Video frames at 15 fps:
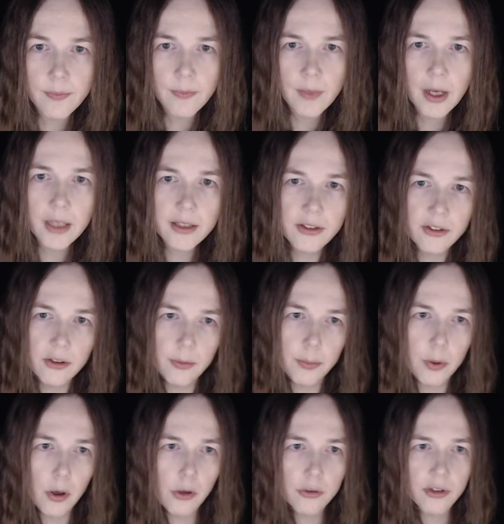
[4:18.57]
and is in the
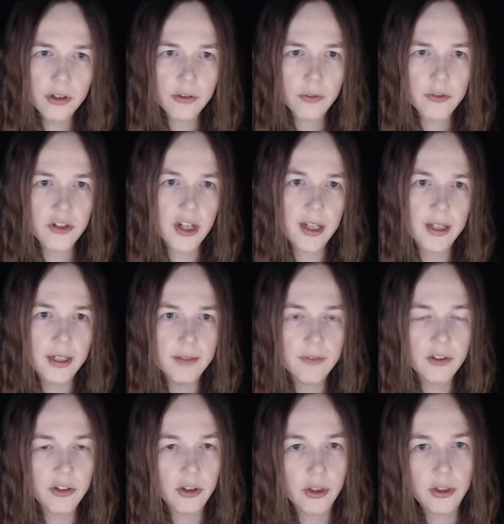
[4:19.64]
process of checking in with
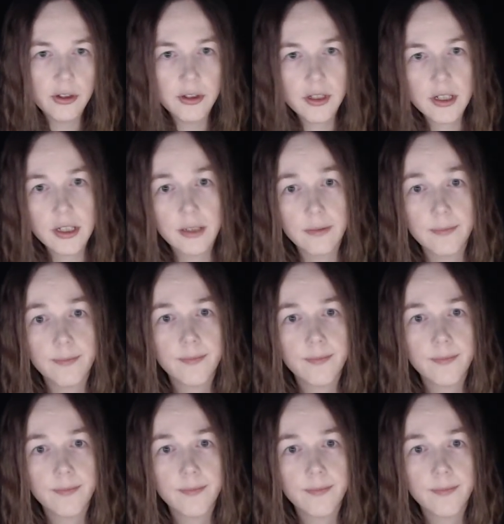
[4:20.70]
security.